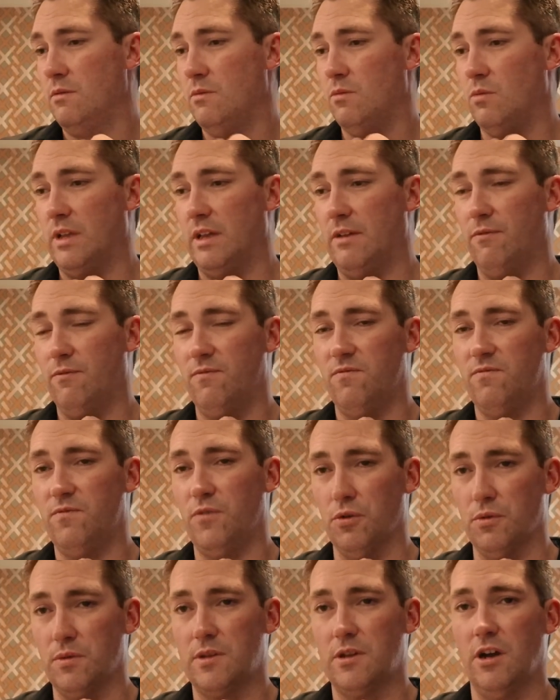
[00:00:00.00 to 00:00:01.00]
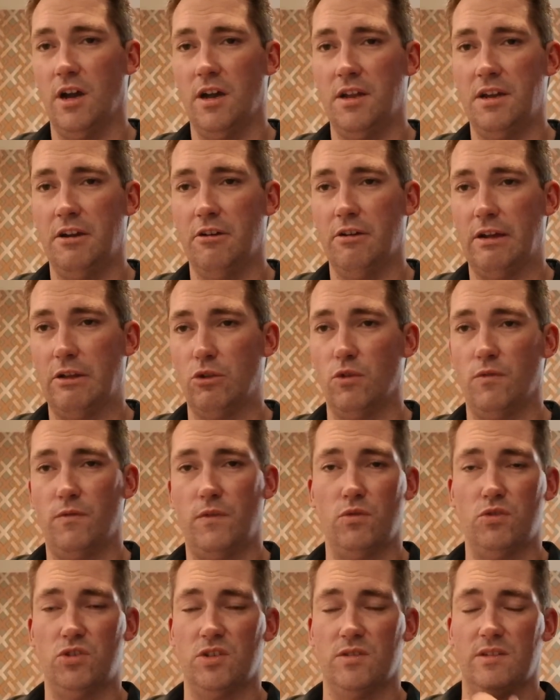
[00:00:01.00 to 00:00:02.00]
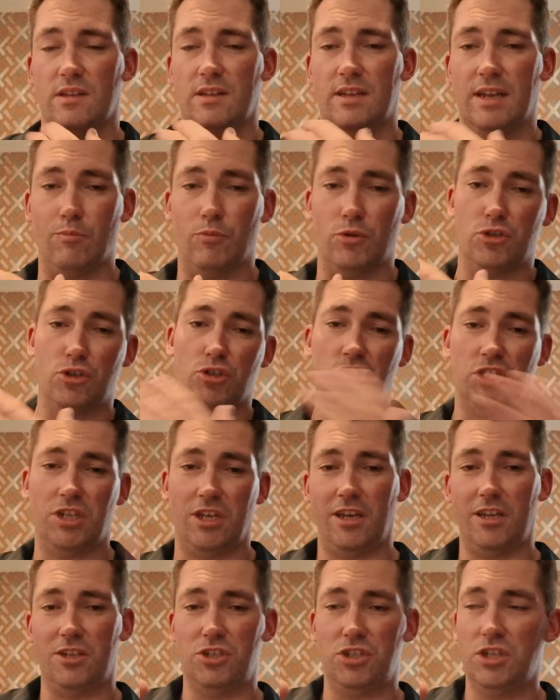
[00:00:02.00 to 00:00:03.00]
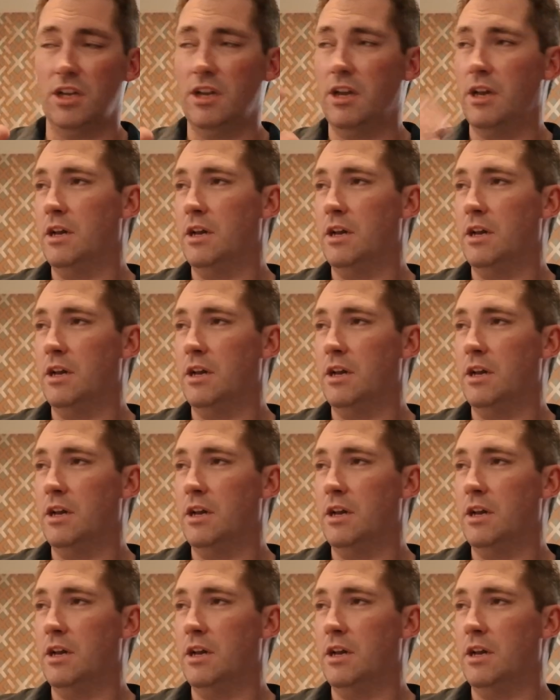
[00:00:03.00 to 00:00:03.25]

When I first got here, I don't know if it was just the temperature change,